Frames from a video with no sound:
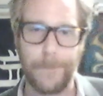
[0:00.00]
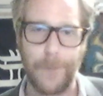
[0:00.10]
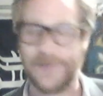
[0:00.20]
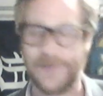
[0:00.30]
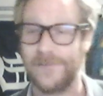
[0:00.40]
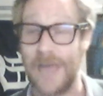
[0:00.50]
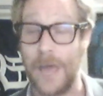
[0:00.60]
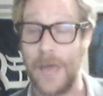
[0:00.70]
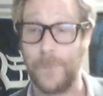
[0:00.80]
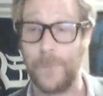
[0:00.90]
practice
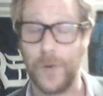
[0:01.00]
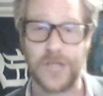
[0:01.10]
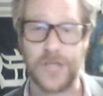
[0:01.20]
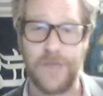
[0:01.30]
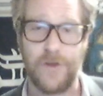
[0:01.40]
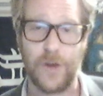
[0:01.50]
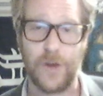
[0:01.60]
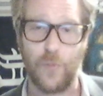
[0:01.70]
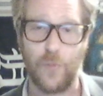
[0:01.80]
and preach a very